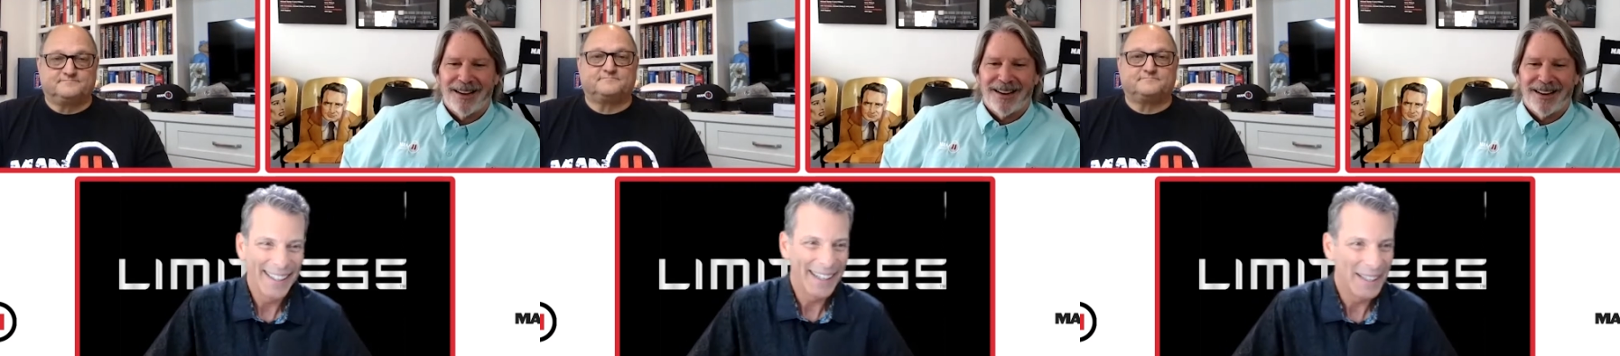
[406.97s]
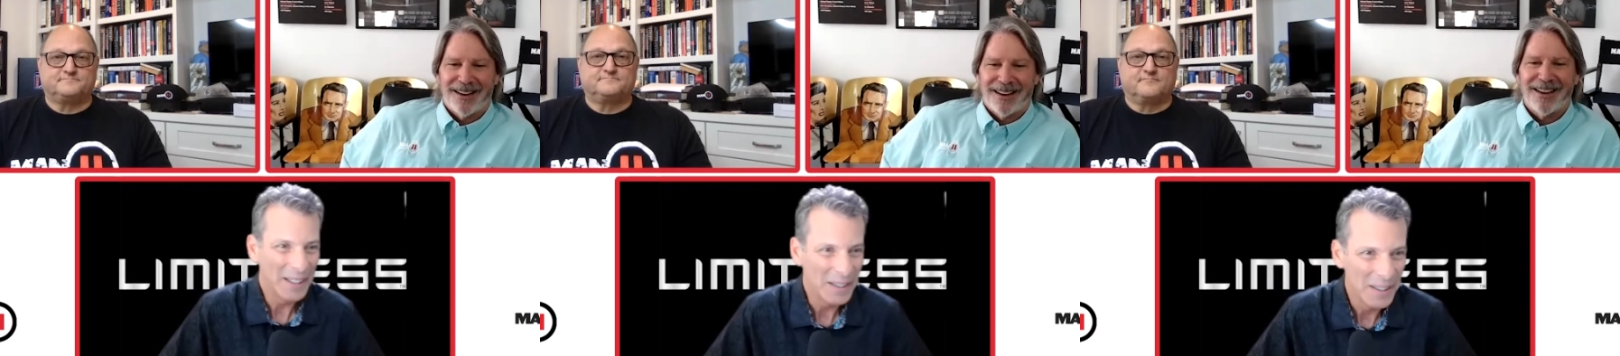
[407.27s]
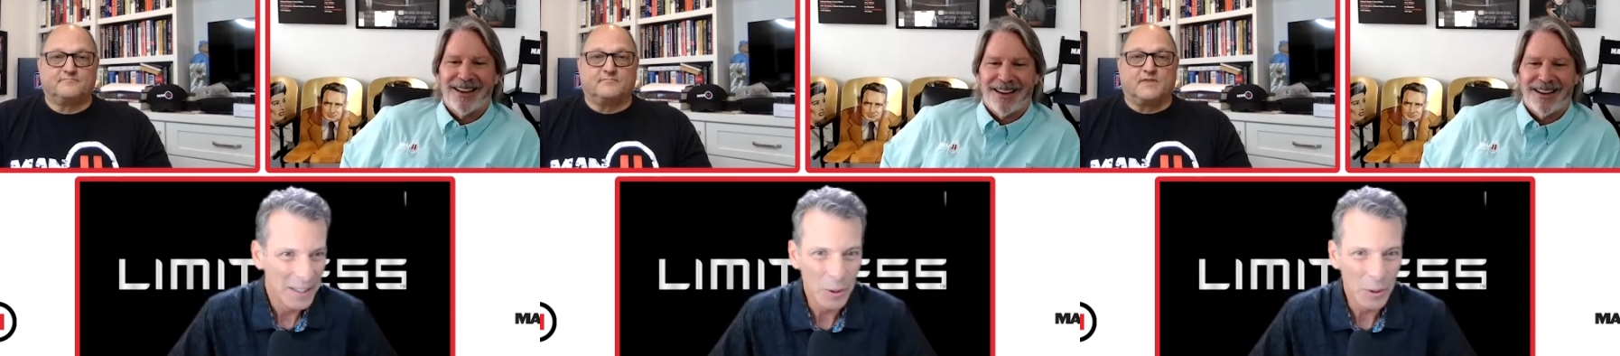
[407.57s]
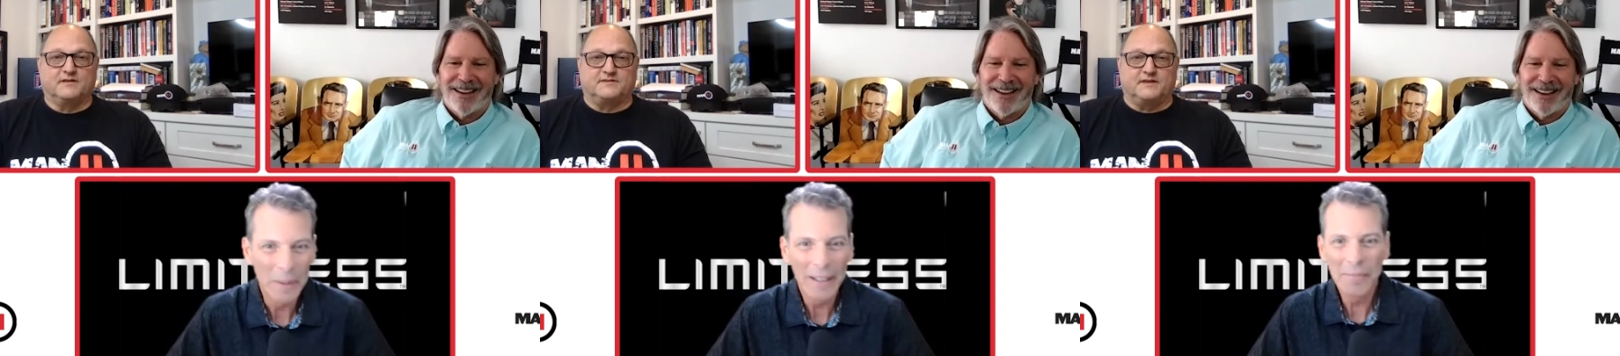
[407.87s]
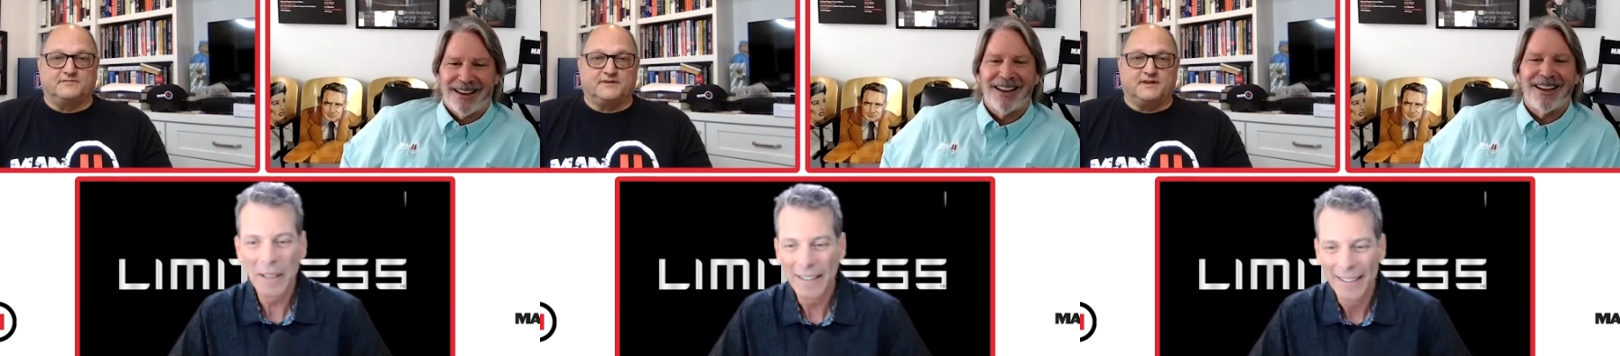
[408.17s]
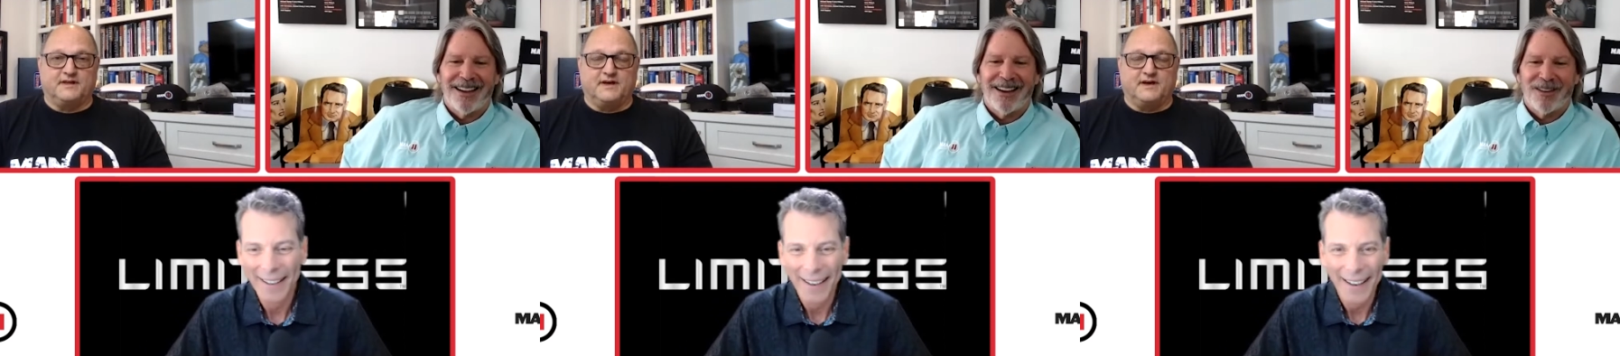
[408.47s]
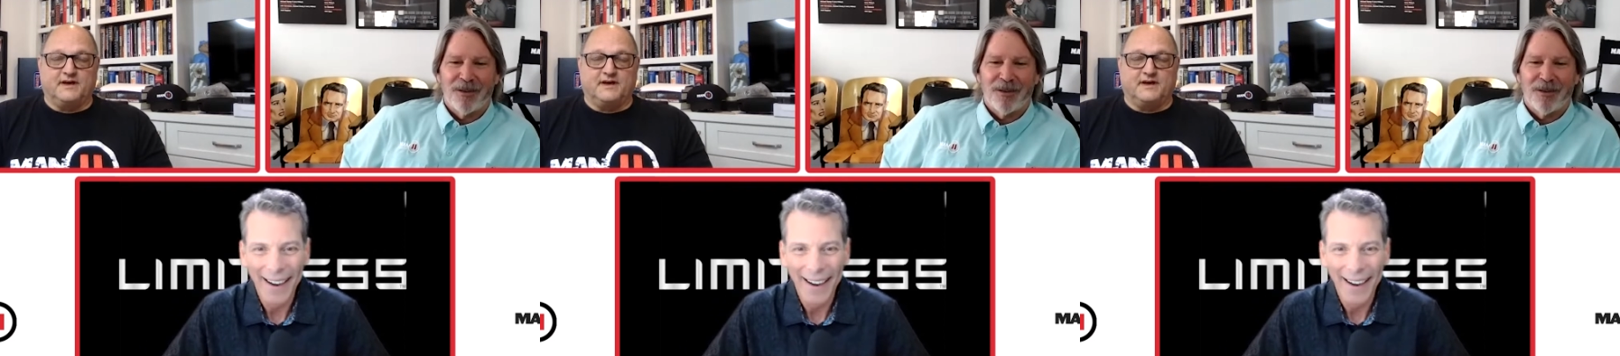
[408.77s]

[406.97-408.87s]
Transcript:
Speaker 1: uh, grouping. Density, but, yeah.